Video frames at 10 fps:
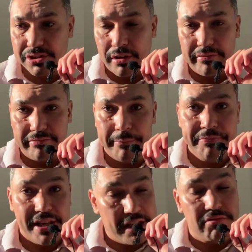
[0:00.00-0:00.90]
of
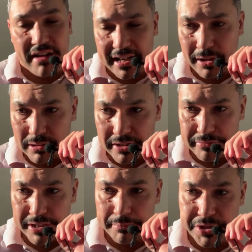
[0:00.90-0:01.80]
irregular
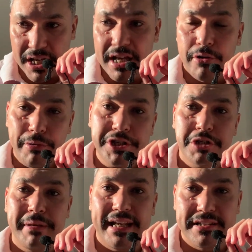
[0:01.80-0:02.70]
verbs.
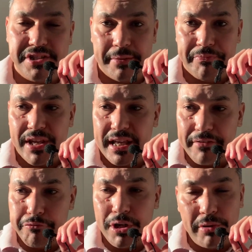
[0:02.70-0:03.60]
Which means,
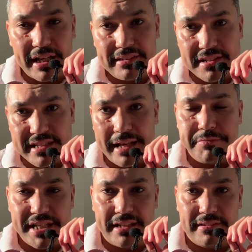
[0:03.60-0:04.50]
if we look at the same
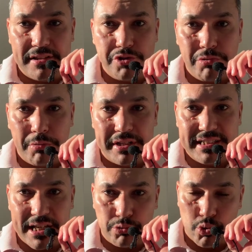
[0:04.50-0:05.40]
sentence we were
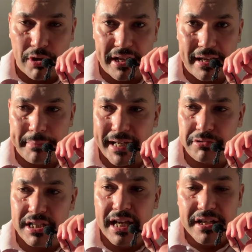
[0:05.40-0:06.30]
talking
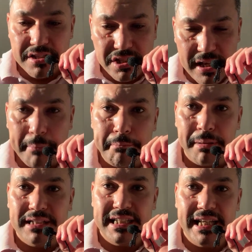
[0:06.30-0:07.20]
about,
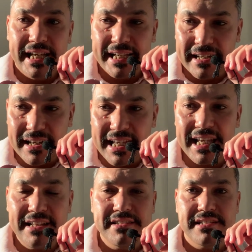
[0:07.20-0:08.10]
somebody
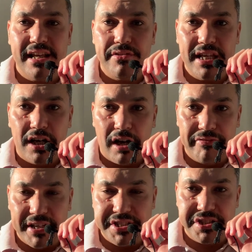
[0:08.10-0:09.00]
cleans the
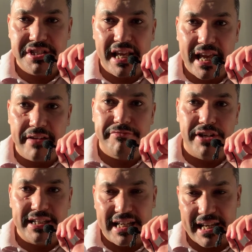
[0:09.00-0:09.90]
office
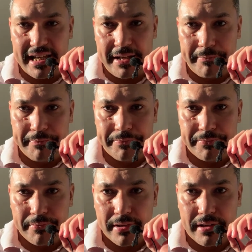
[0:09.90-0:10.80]
every day,
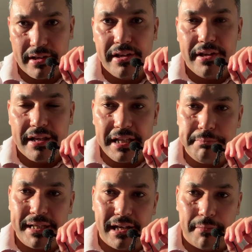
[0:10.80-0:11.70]
it
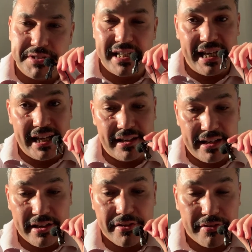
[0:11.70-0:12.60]
becomes
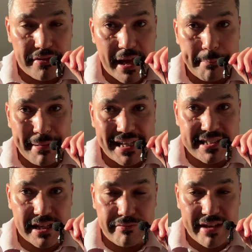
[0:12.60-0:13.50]
in the
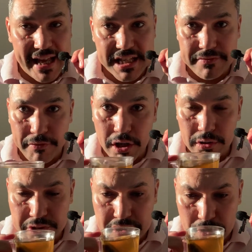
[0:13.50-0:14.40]
passive as
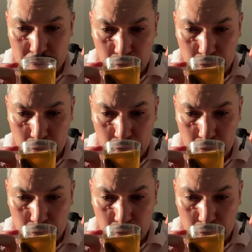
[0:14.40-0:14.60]
follows.